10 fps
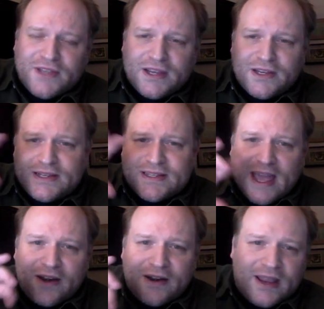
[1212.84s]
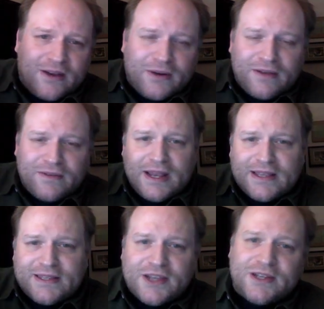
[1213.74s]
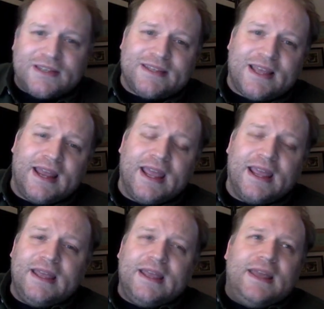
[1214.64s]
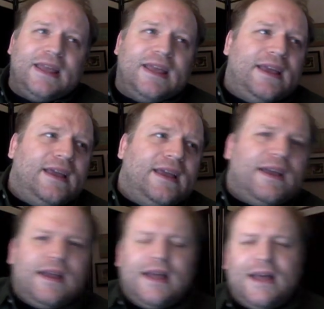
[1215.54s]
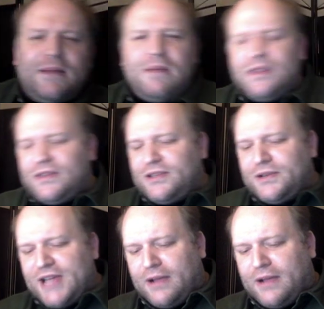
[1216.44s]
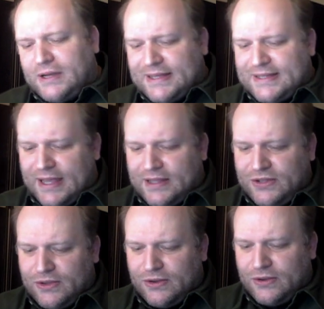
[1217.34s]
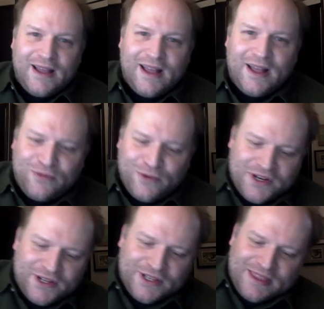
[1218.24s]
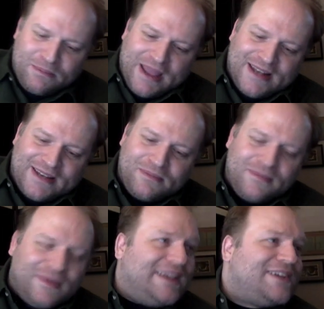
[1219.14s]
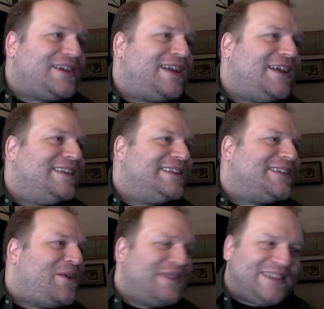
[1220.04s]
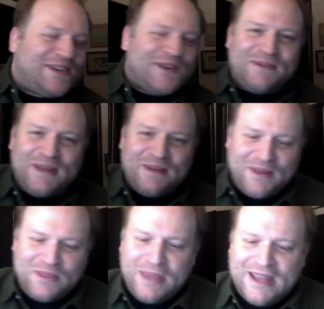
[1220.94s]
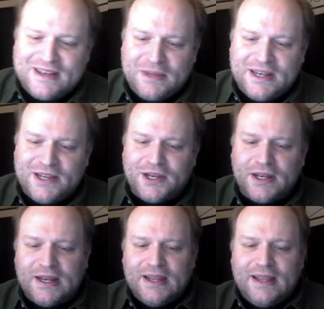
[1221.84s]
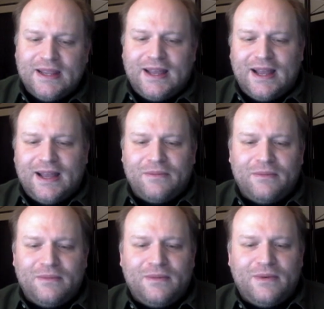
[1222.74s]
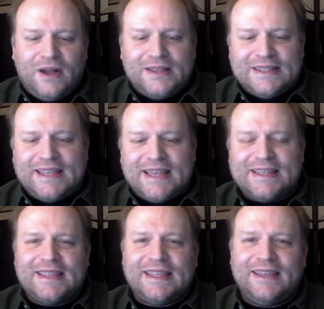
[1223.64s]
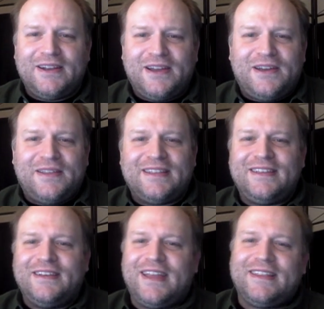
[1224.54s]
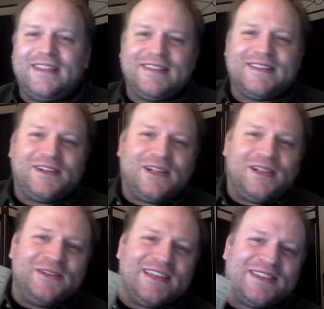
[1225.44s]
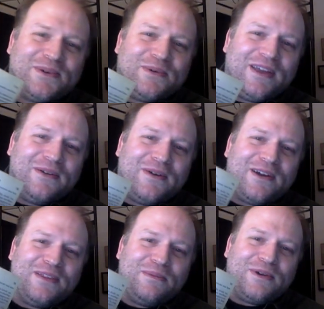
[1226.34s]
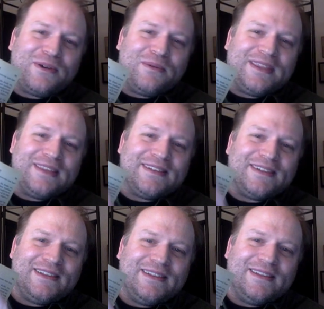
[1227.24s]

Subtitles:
section is Saturday or whatever. The next section is Sunday. Maybe the Sewer Jack one does that too. Unfortunately, the Bantam edition, it's just always annoyed me about the Bantam edition. All it says on the, how that you get these little clues as to where you are in the book with these little